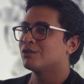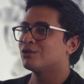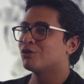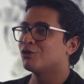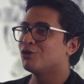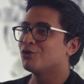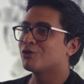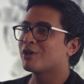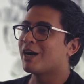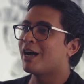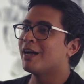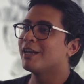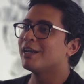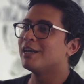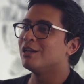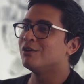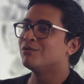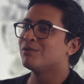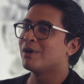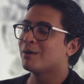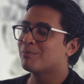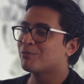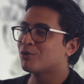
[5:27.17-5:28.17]
So you can't
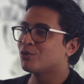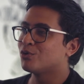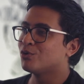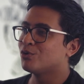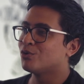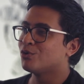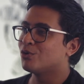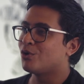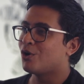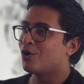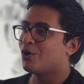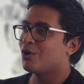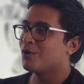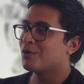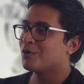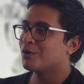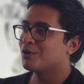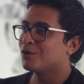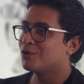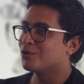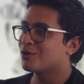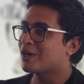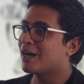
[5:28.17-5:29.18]
live up to
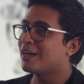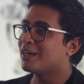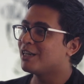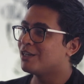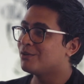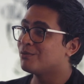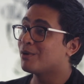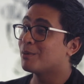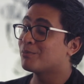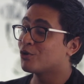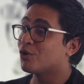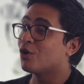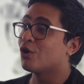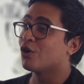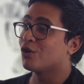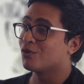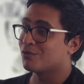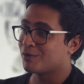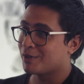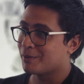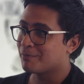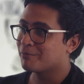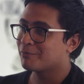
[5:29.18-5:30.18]
all
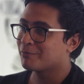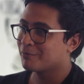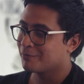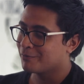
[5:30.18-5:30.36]
of them.